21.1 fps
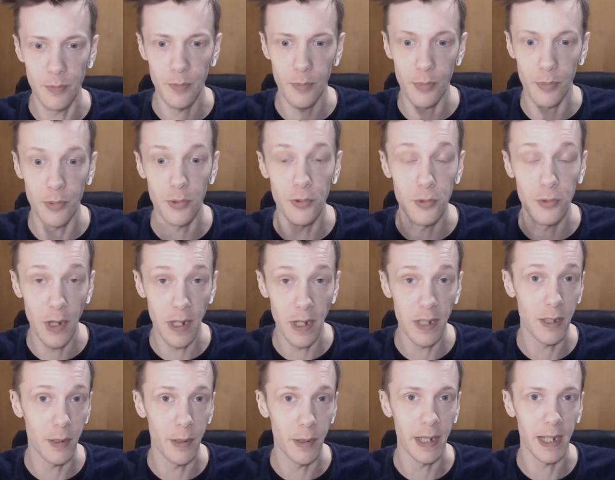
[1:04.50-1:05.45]
pretty
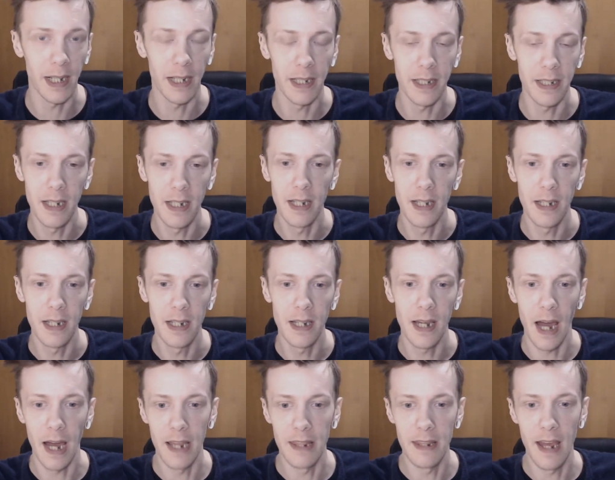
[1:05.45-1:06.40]
quickly.
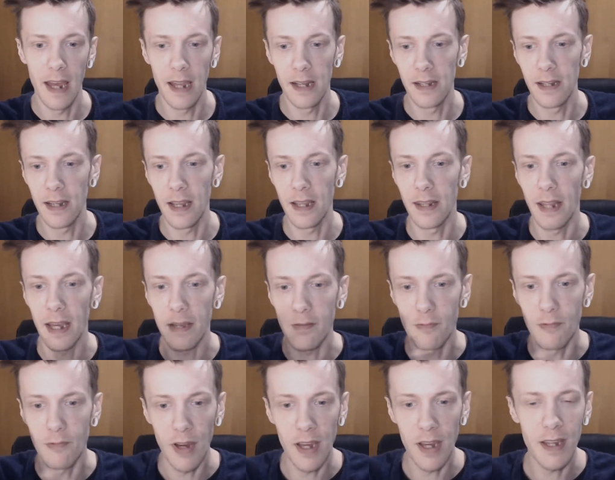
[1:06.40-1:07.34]
And then they
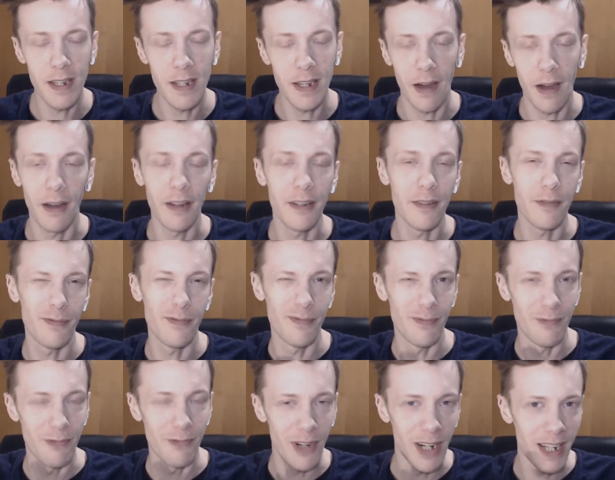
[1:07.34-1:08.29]
re kind of
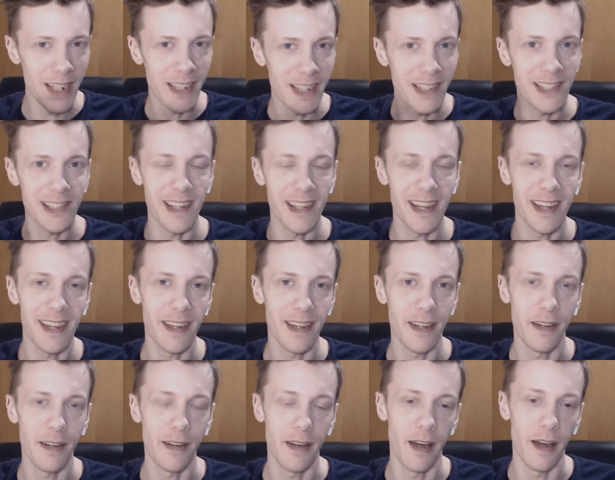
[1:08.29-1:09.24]
released it
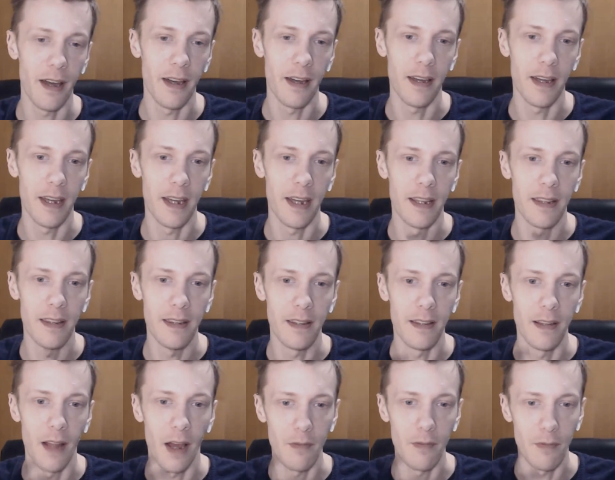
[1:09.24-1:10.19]
uh,
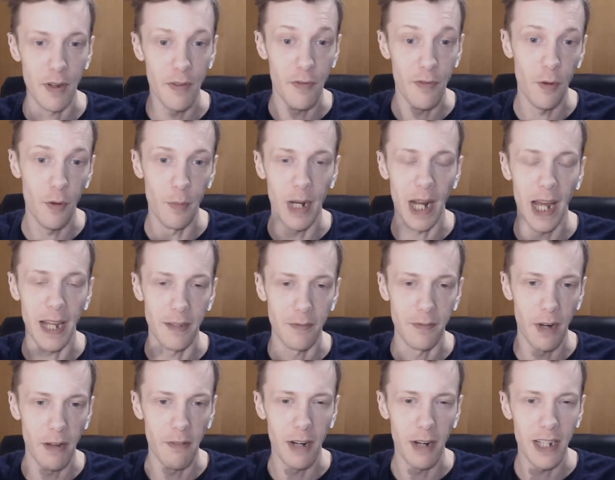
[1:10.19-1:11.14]
in like reformulated and
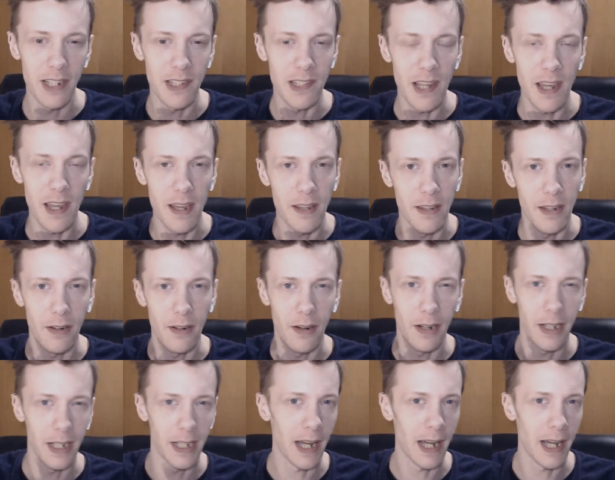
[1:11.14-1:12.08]
re-released it in the
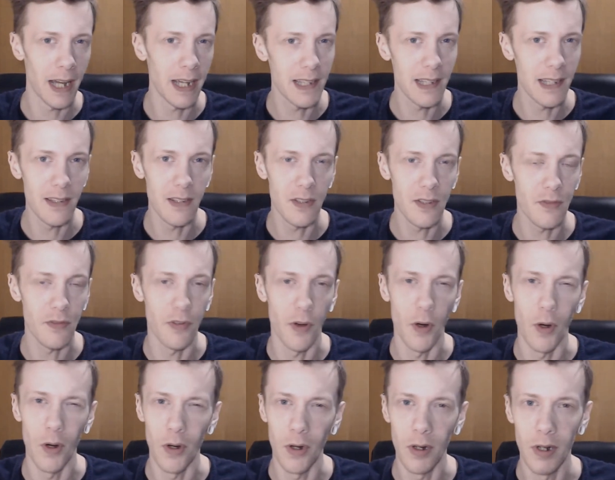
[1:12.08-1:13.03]
1980s
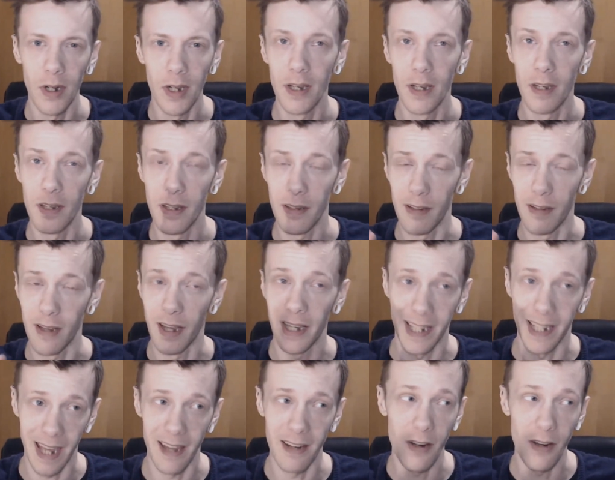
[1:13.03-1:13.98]
for
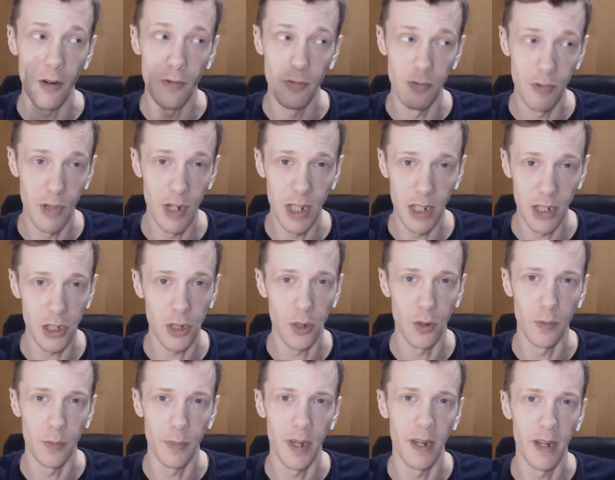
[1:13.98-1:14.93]
again a really
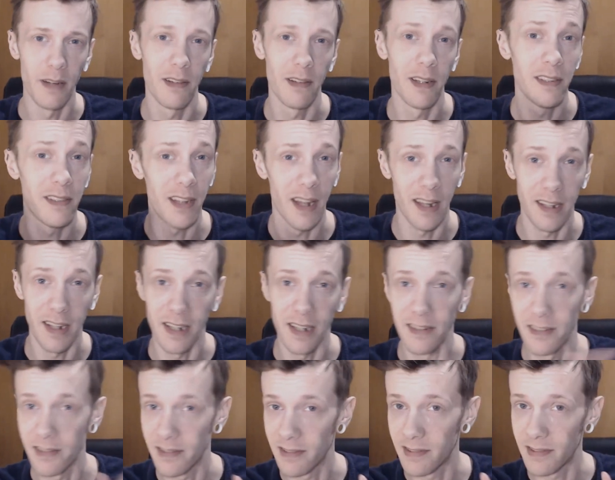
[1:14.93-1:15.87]
short period and
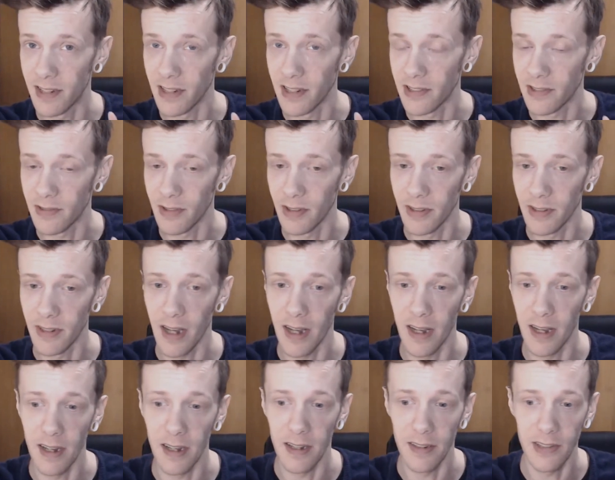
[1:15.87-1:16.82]
then dis
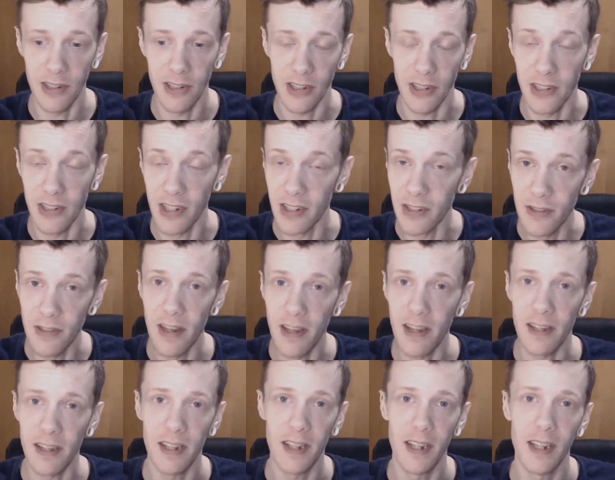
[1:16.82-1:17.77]
uh, discontinued
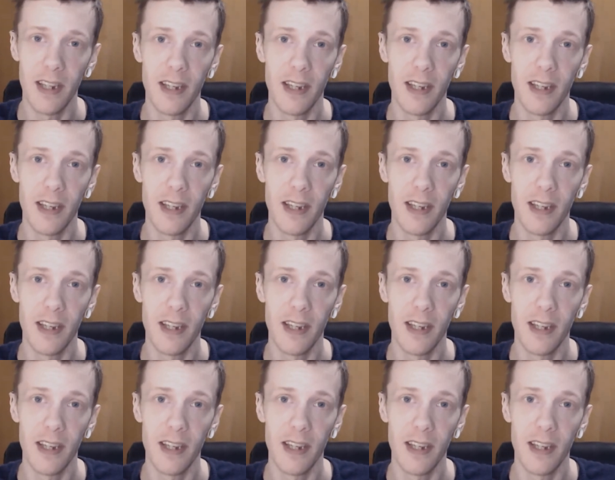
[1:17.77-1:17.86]
it.